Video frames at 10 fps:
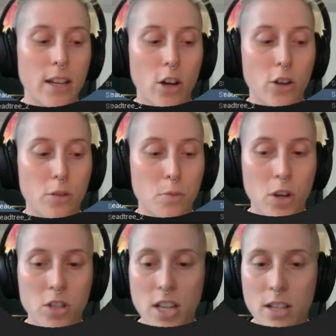other
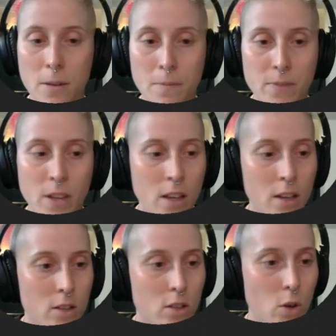projects.
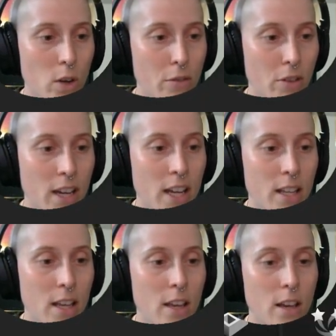So if I can
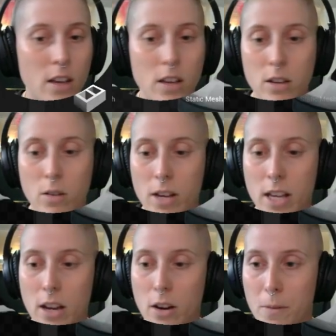go
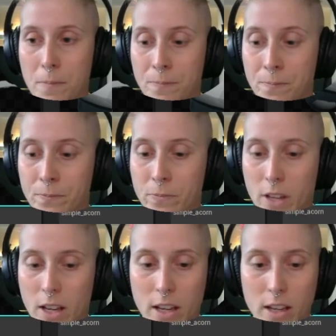here,
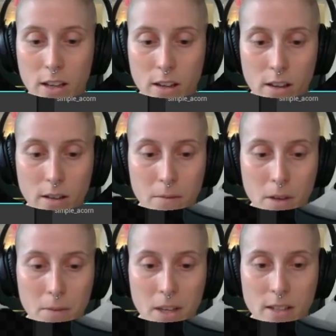
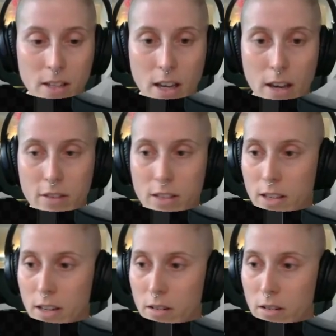I'm guessing I have it
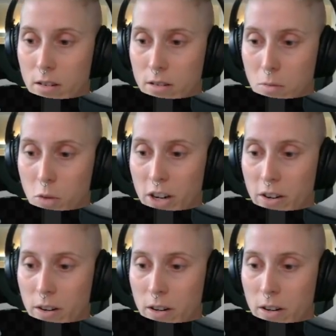here somewhere.